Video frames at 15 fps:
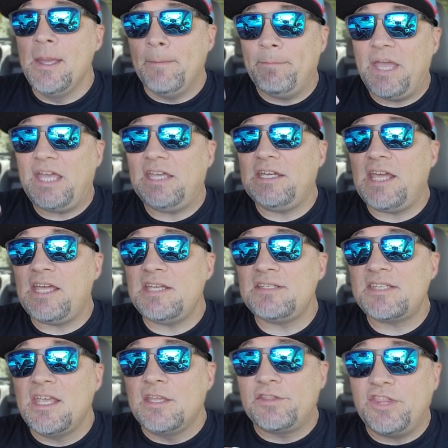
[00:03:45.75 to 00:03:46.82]

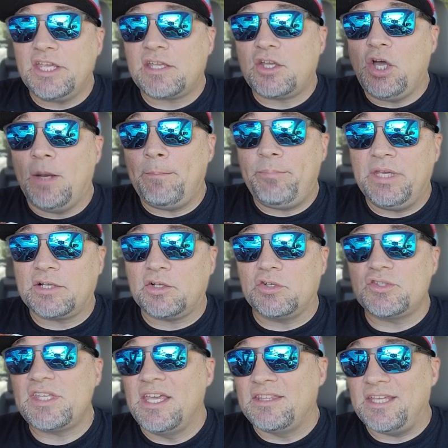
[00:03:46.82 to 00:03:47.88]
Mayonnaise, thick cut pickles.